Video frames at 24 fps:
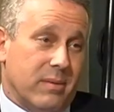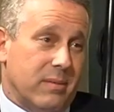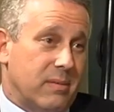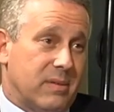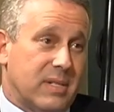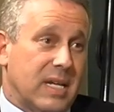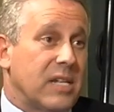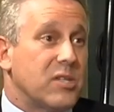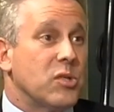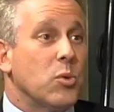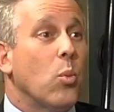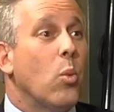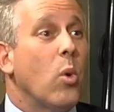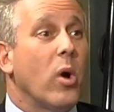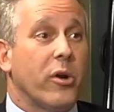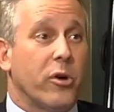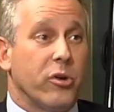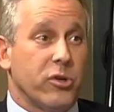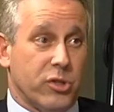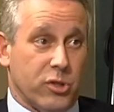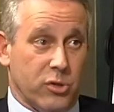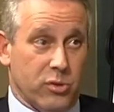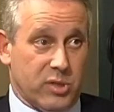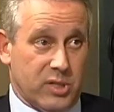it takes 1
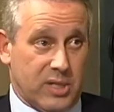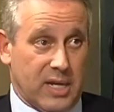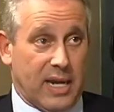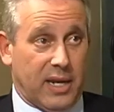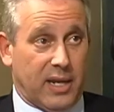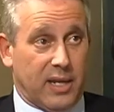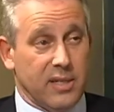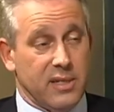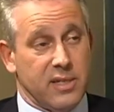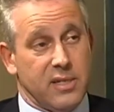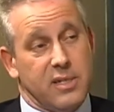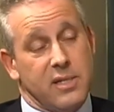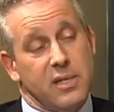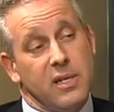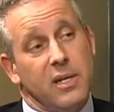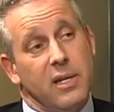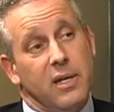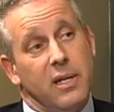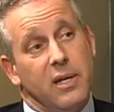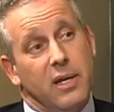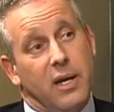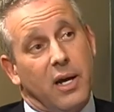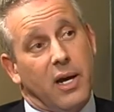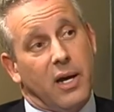or 2 seconds.
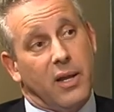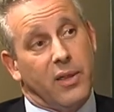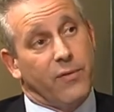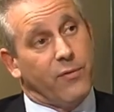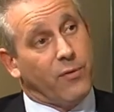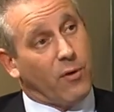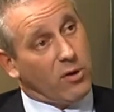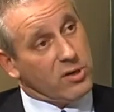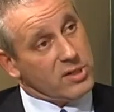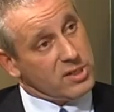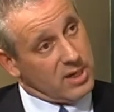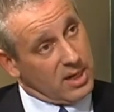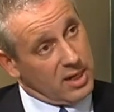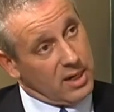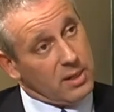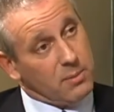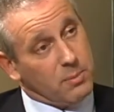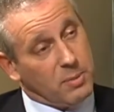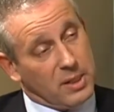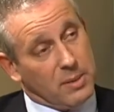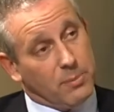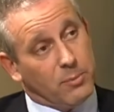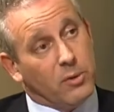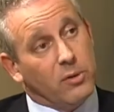The far-sighted
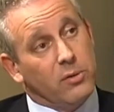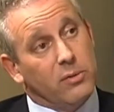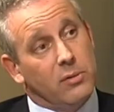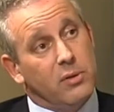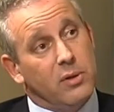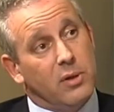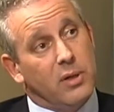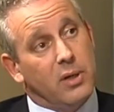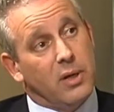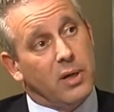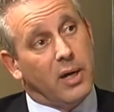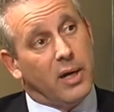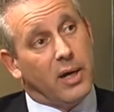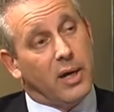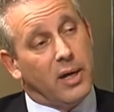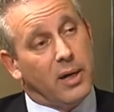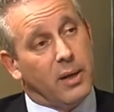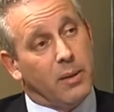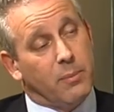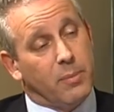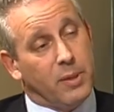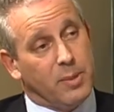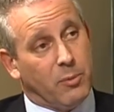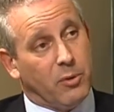people,
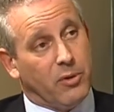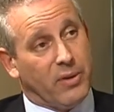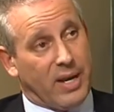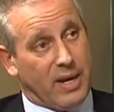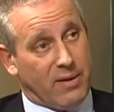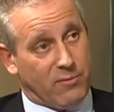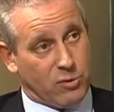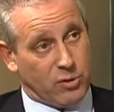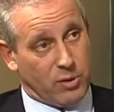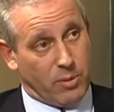people that have